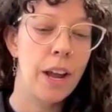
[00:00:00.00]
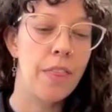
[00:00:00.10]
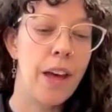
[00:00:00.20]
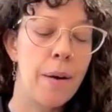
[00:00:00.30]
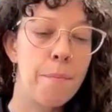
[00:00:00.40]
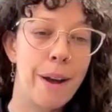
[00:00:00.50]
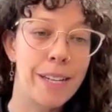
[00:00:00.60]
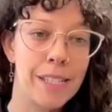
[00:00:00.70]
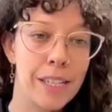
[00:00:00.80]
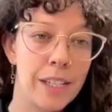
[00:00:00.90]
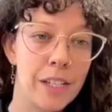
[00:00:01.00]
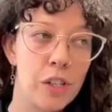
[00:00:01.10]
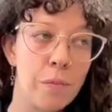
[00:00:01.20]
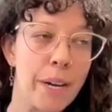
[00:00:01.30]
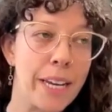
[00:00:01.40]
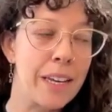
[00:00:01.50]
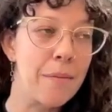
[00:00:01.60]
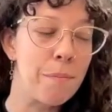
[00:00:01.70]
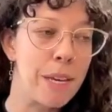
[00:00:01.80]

and that message might